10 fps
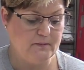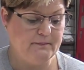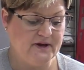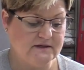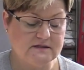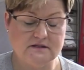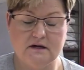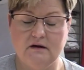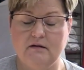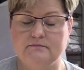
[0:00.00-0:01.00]
best
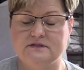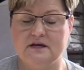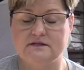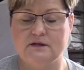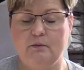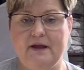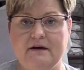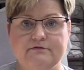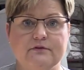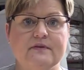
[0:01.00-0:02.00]
test that we
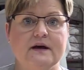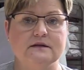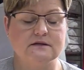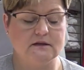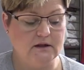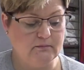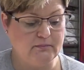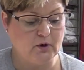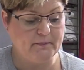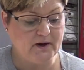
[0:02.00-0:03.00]
have for that is a
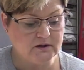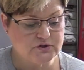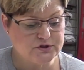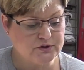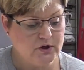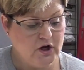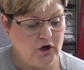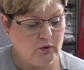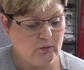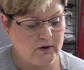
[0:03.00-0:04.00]
lumbar puncture,
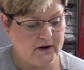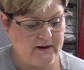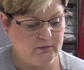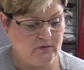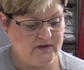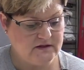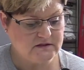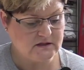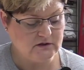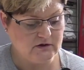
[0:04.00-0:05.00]
we're able then
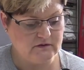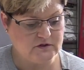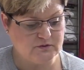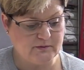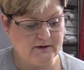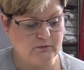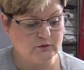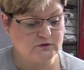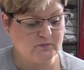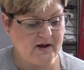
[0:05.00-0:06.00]
to look at the cerebral
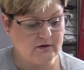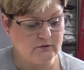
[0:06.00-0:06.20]
spinal